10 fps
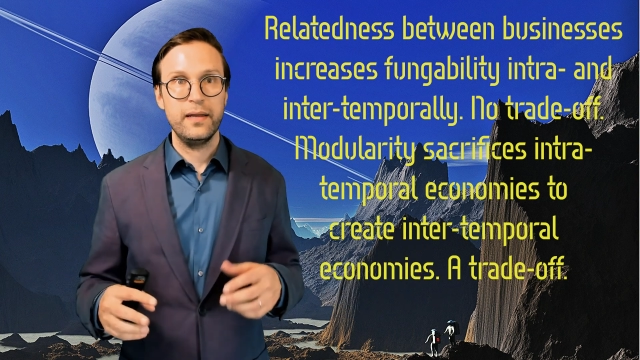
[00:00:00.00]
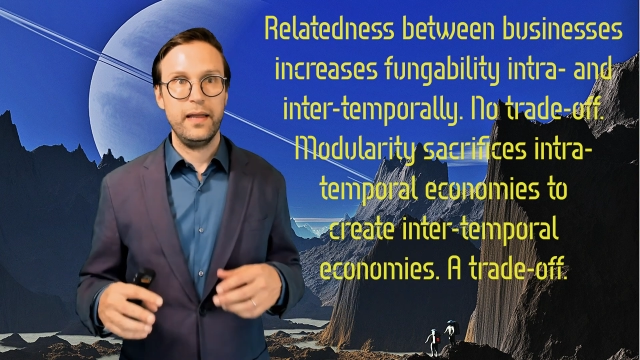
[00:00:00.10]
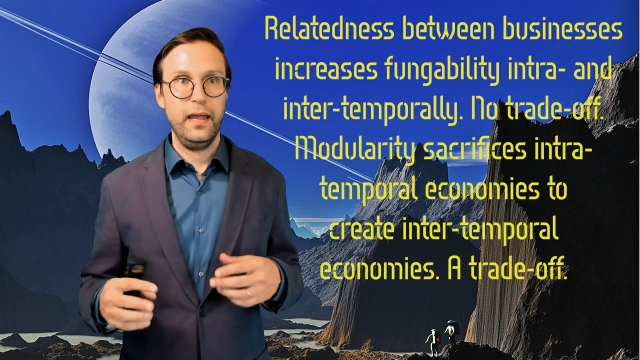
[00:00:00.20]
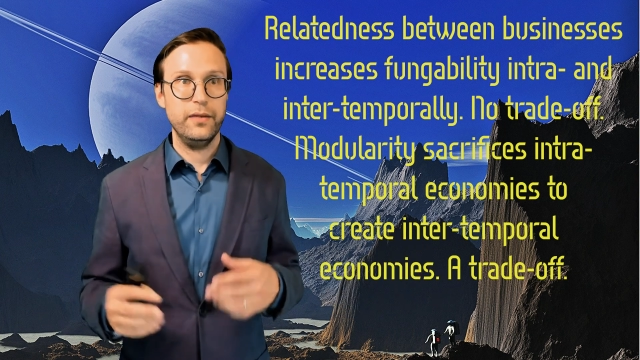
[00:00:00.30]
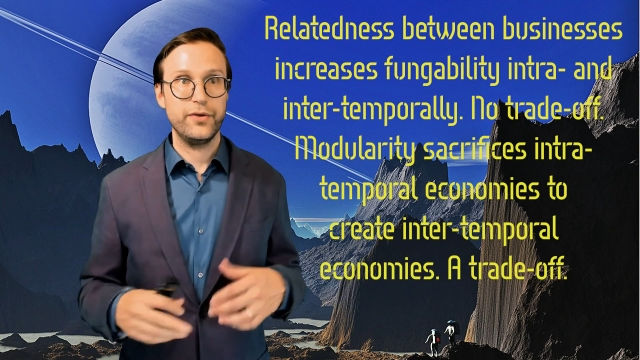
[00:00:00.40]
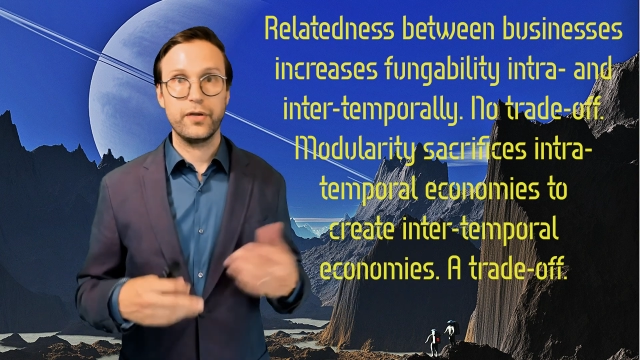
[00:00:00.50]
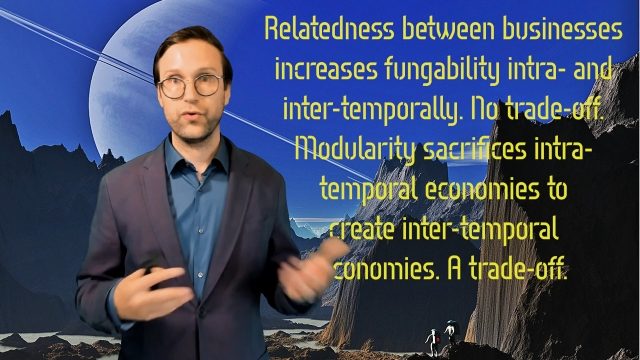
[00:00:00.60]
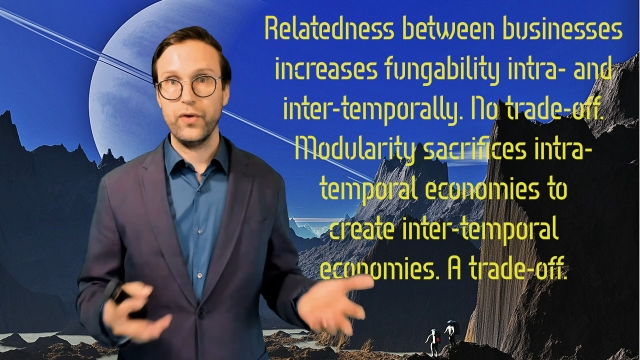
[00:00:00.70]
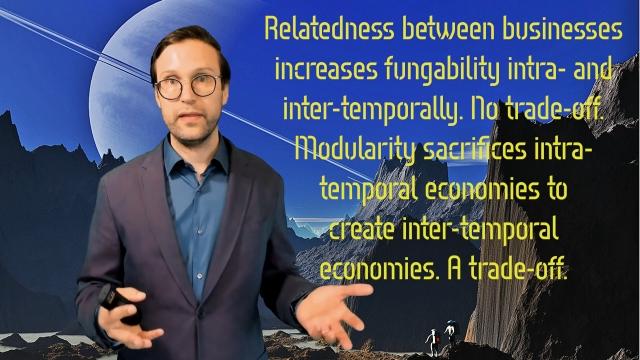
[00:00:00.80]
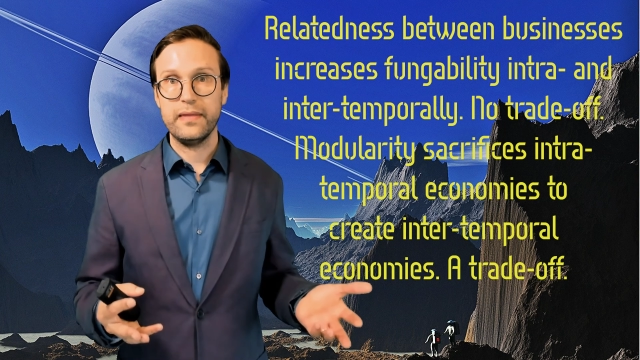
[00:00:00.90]
and you can
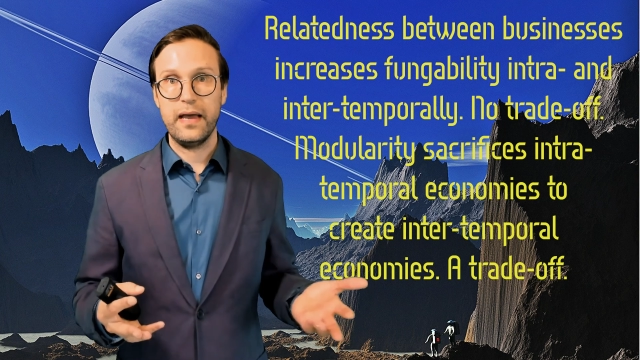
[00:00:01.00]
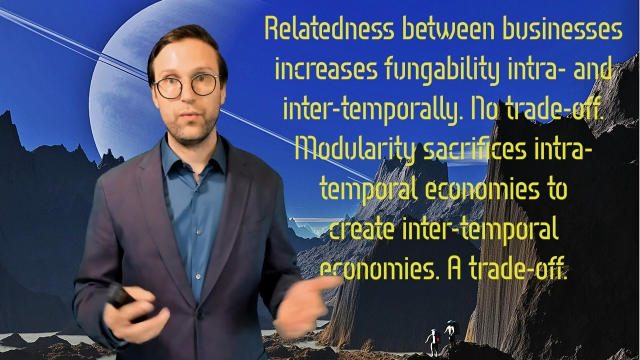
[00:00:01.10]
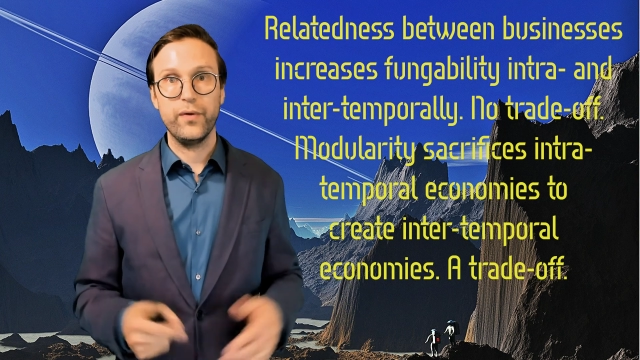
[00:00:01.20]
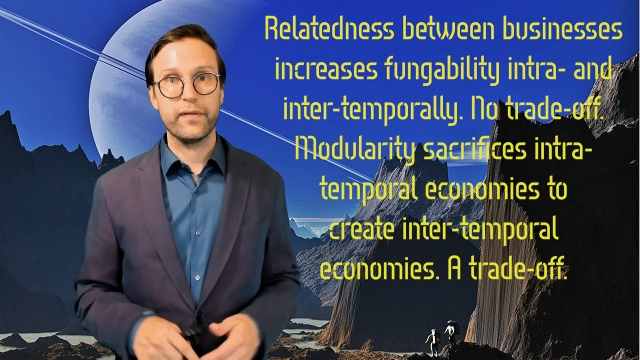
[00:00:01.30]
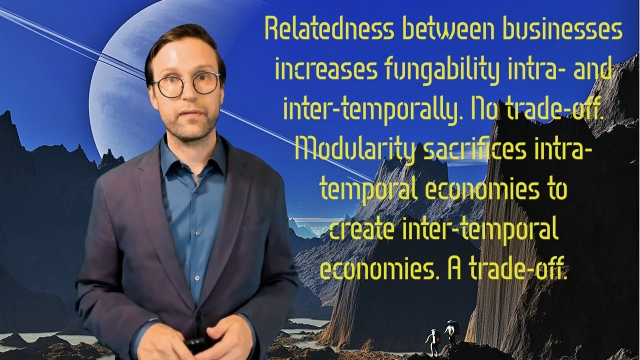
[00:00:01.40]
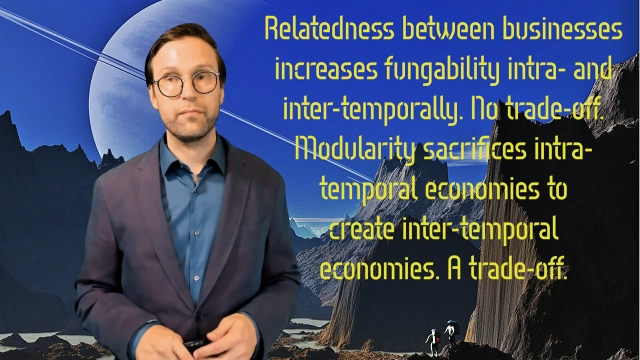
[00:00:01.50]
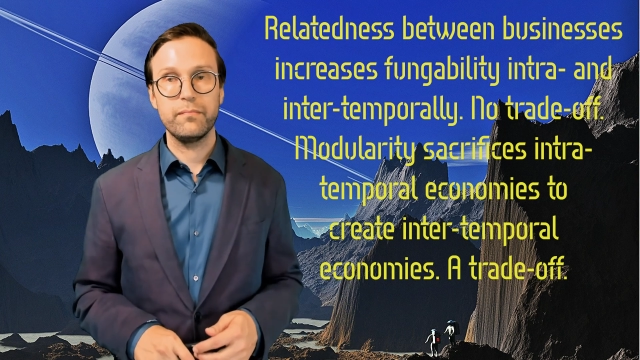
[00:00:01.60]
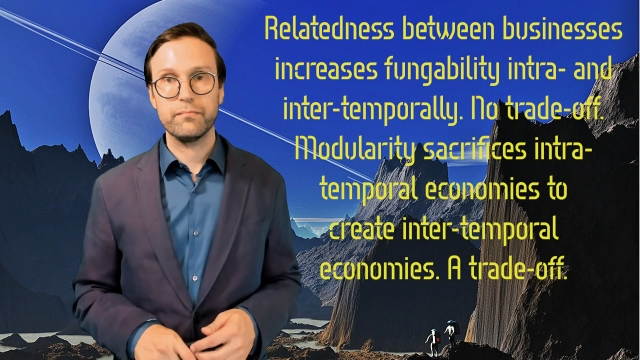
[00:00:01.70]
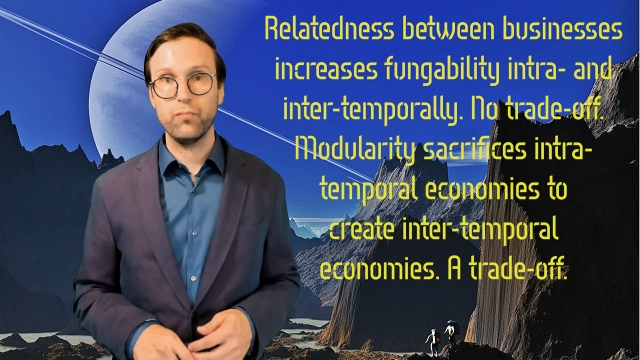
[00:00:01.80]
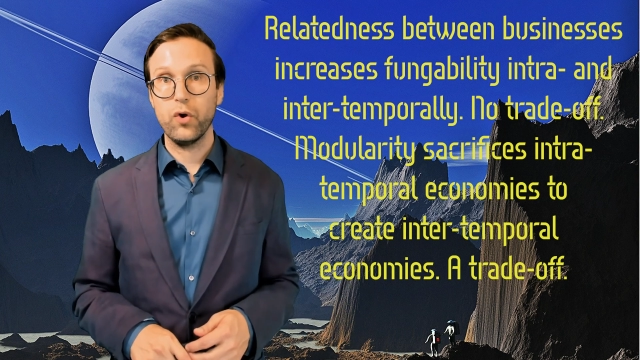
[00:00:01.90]
create that with
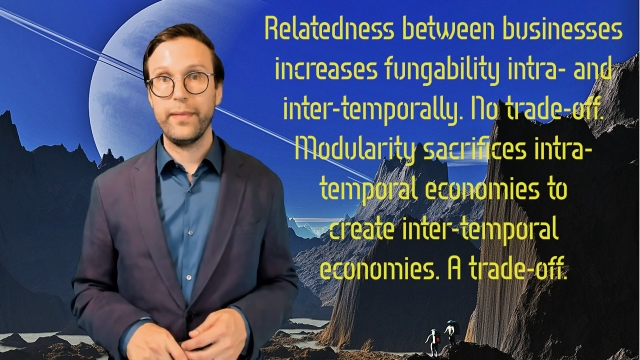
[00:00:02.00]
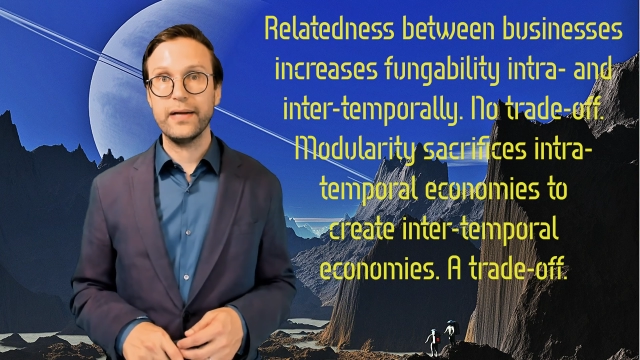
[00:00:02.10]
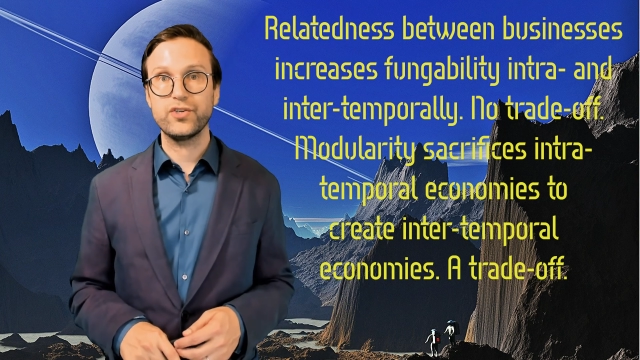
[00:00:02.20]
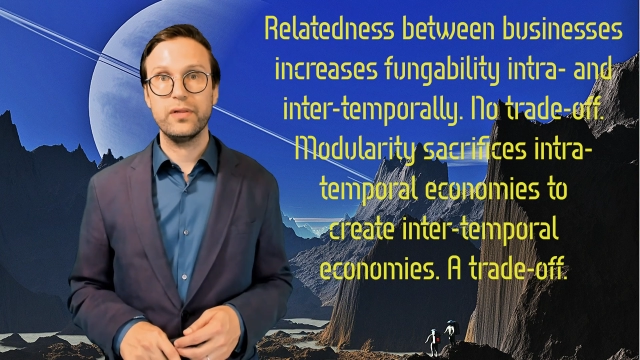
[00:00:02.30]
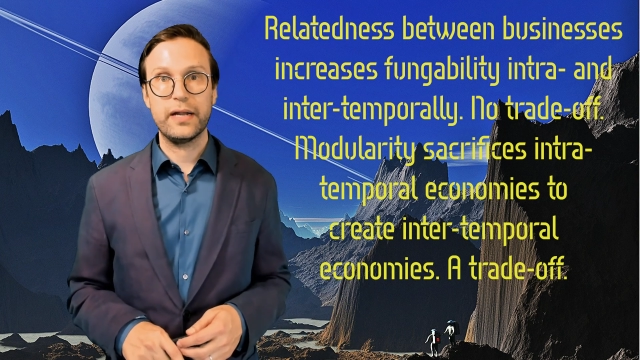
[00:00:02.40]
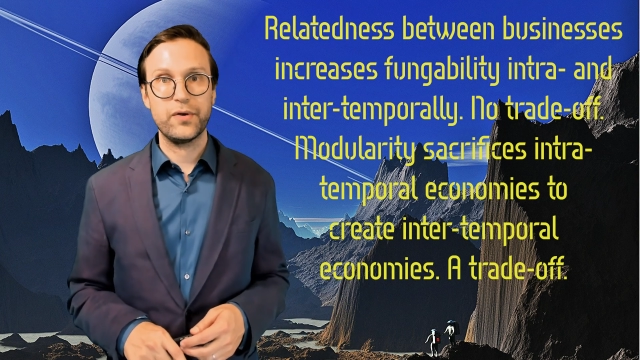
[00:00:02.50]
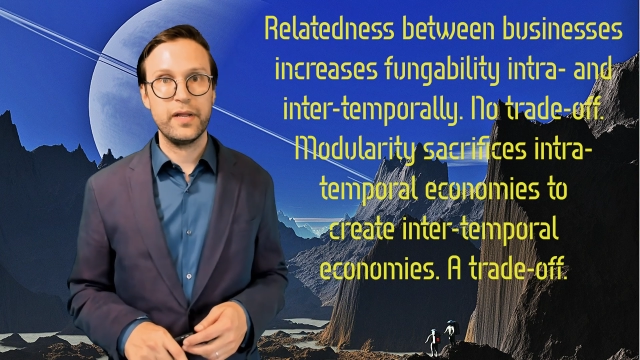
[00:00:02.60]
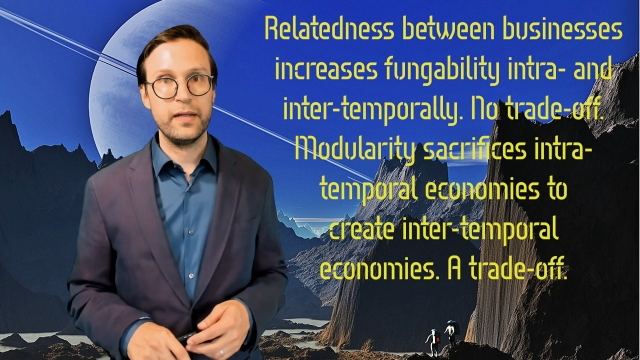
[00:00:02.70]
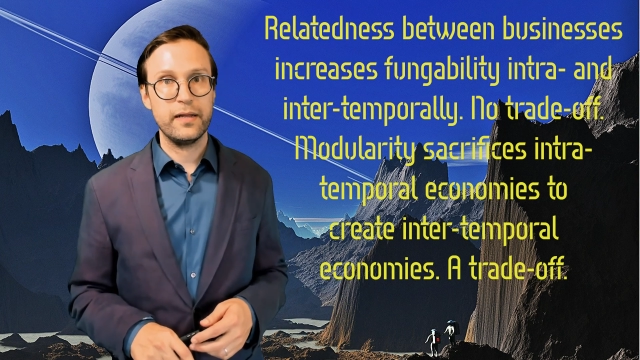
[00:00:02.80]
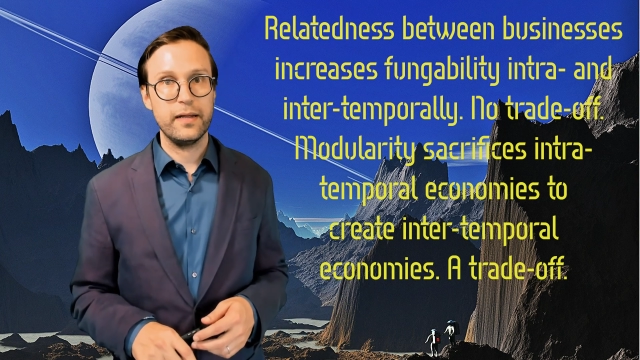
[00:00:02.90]
more modularity